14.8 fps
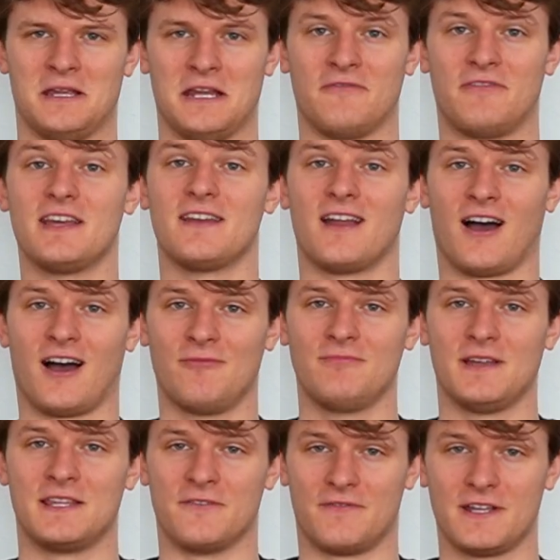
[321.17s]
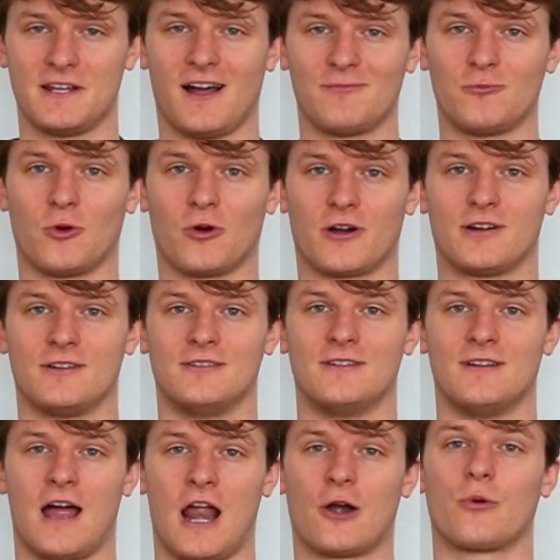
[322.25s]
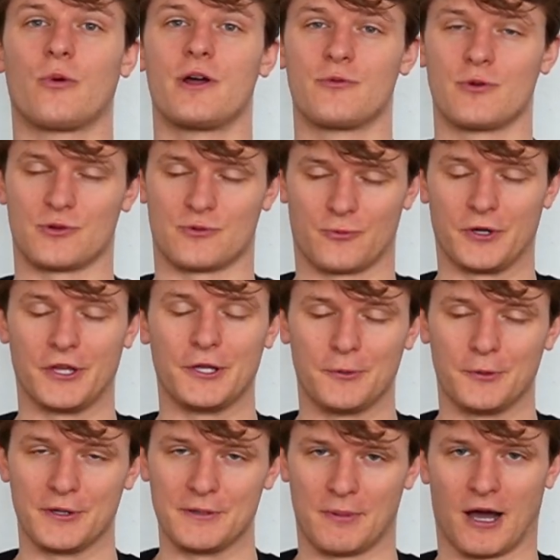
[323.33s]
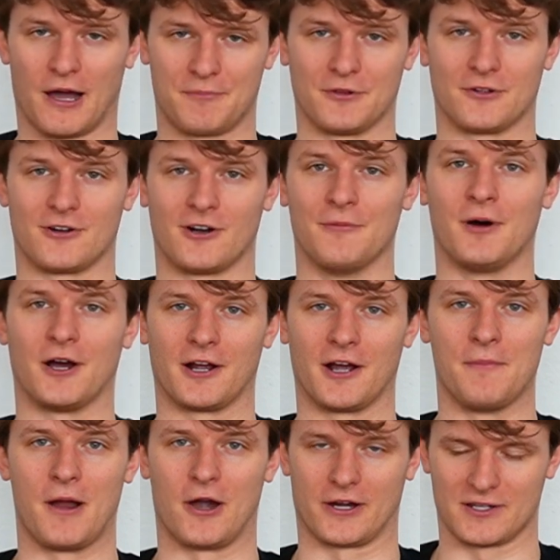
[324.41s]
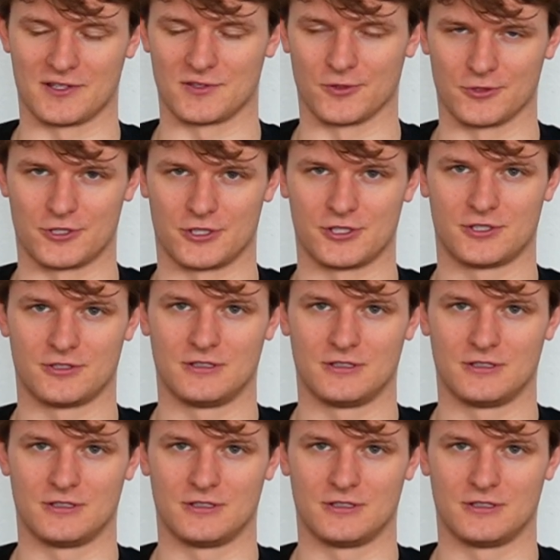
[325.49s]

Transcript: In Vietnam, in the Vietnam War, heroin was really, really popular among American soldiers.